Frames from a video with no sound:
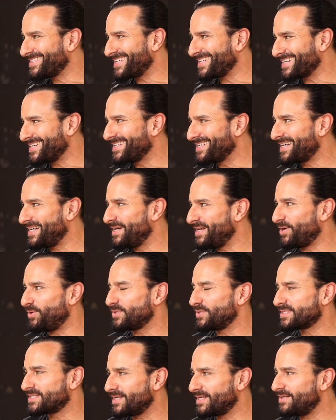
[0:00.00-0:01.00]
technically how
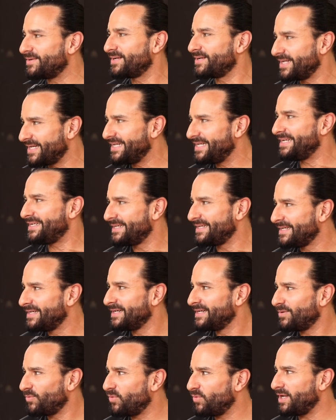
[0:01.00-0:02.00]
it's done. Really
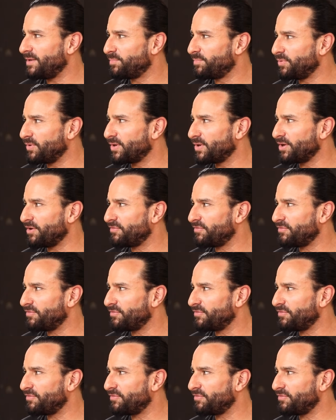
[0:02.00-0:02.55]
well pulled